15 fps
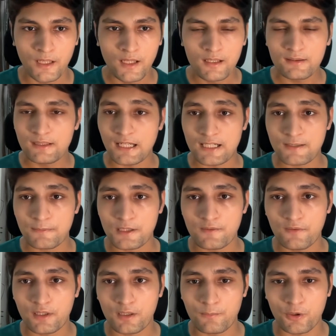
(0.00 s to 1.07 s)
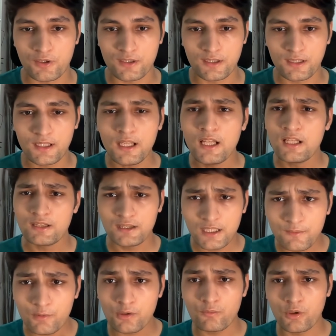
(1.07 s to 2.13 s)
that specific repository, they
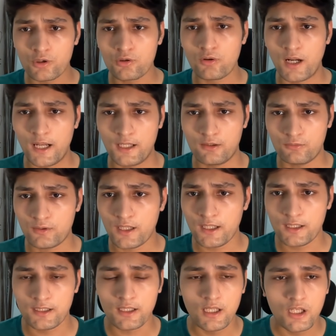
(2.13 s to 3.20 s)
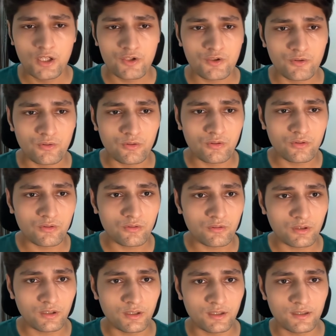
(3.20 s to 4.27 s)
would want to hire you, right? So
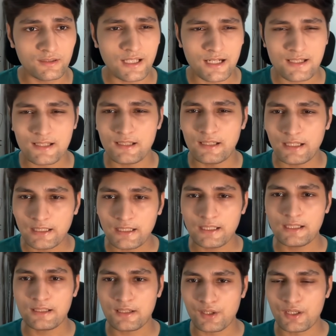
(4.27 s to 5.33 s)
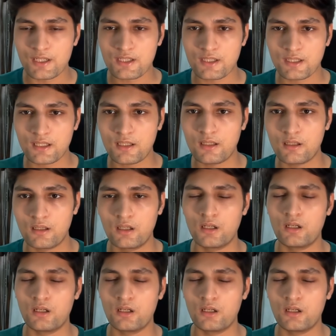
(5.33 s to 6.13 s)
that's a really traditional